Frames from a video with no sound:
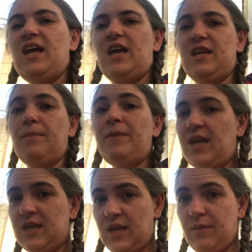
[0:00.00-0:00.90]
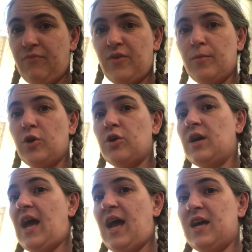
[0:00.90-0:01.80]
and a pin up from her
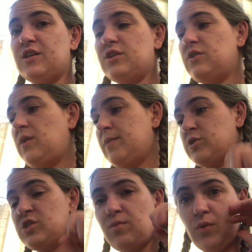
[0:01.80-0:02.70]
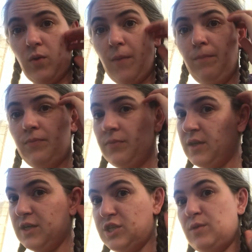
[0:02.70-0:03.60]
at New Hampshire Sheep and Wool,
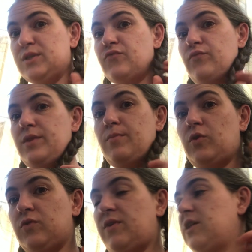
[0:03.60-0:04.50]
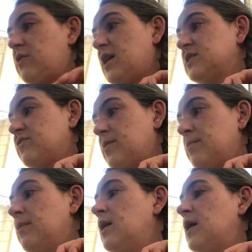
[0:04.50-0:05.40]
because she was the booth right across from
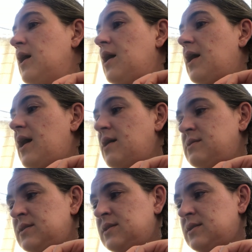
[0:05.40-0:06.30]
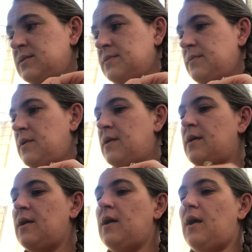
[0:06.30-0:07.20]
us.
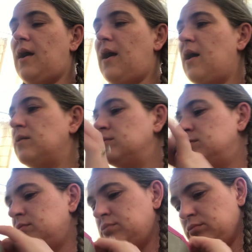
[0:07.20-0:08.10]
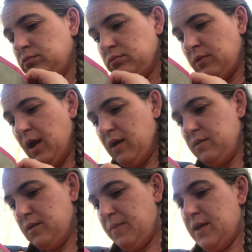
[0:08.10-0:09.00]
A
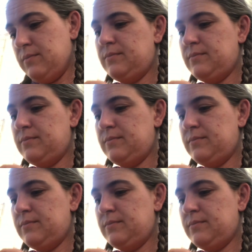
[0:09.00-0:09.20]
pin.